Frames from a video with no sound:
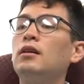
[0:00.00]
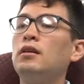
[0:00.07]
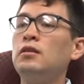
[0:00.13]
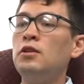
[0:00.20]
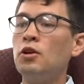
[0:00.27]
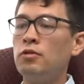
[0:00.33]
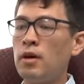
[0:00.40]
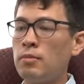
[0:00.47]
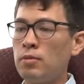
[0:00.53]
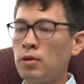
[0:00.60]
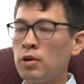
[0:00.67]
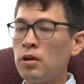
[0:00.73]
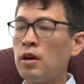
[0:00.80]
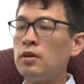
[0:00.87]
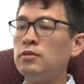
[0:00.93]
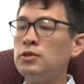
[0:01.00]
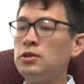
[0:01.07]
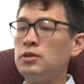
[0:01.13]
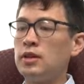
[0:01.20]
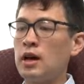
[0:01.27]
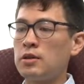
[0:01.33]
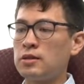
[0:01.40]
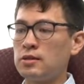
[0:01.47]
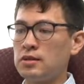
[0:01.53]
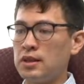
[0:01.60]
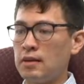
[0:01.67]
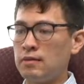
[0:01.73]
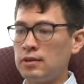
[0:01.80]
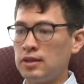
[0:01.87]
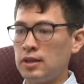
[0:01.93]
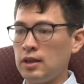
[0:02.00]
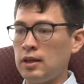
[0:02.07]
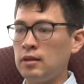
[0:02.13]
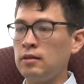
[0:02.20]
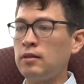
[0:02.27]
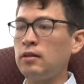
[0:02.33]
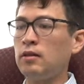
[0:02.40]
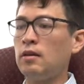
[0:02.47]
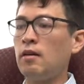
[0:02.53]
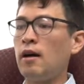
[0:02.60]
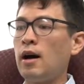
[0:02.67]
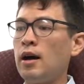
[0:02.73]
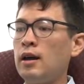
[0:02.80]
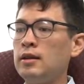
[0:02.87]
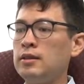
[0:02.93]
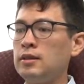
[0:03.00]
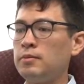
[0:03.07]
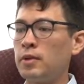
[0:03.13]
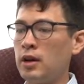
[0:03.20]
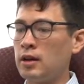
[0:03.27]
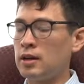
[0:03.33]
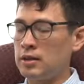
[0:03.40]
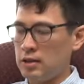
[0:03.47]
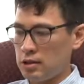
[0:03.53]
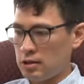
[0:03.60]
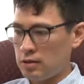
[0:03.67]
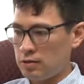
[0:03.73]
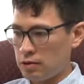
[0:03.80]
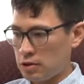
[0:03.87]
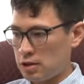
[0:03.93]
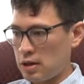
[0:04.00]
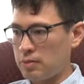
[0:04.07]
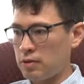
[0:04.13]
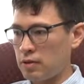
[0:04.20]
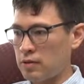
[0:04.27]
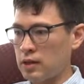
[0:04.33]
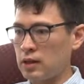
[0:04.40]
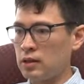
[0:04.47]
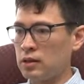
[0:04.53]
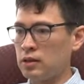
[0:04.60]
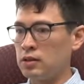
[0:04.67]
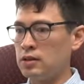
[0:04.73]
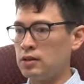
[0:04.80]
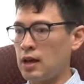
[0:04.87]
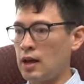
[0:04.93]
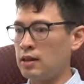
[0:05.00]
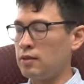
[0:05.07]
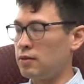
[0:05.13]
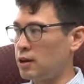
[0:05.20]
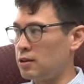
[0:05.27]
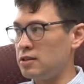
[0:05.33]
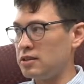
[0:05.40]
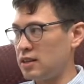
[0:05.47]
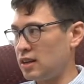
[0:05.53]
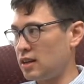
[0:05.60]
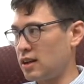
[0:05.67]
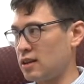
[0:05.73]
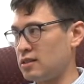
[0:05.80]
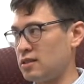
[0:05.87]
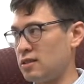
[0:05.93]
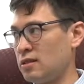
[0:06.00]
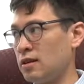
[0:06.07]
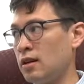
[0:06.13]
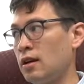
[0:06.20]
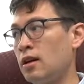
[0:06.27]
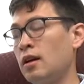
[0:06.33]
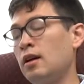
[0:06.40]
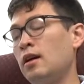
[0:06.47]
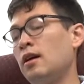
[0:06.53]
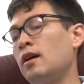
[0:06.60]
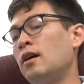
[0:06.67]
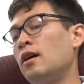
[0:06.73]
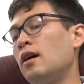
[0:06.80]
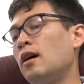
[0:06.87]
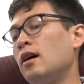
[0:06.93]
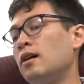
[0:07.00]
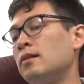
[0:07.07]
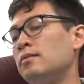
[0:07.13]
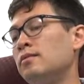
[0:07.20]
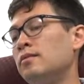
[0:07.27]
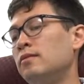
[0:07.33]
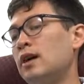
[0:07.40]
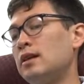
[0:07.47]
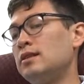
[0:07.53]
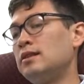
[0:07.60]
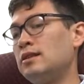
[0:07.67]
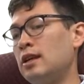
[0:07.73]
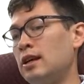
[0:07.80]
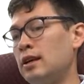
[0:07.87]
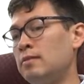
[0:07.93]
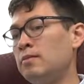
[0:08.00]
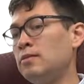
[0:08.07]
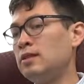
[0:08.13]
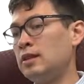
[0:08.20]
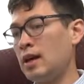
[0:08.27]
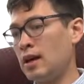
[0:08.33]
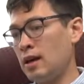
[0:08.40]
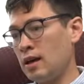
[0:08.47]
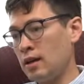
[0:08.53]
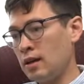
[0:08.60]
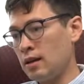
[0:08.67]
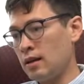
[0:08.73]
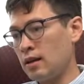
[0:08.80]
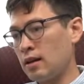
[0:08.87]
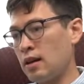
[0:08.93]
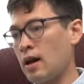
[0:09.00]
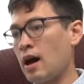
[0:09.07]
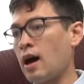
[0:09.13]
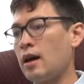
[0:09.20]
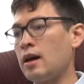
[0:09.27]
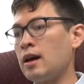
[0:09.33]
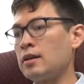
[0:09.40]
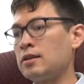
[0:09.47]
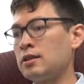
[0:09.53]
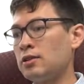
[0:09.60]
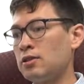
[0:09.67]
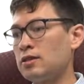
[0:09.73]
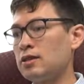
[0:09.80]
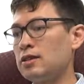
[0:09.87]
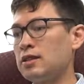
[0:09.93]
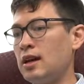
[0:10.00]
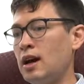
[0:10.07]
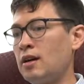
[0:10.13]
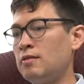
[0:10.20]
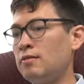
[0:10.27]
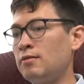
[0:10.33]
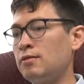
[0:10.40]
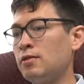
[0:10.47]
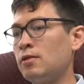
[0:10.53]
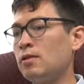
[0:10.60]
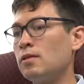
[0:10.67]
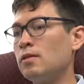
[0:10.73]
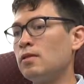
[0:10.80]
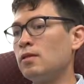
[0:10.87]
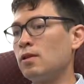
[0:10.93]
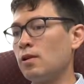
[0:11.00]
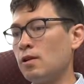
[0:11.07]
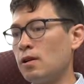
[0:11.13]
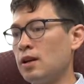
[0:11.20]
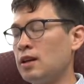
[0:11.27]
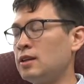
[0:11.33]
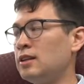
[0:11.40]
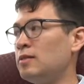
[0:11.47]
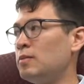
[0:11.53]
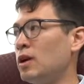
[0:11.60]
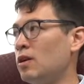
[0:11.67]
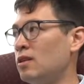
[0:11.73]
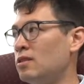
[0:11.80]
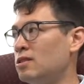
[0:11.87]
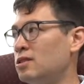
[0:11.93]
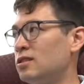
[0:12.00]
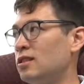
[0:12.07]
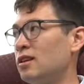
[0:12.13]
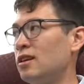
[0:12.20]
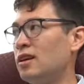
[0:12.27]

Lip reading: November of 2017, I did my audition for Shepherd of the Hills at the Veterans Day concert. That same day, I asked Chris's dad for her hand in marriage.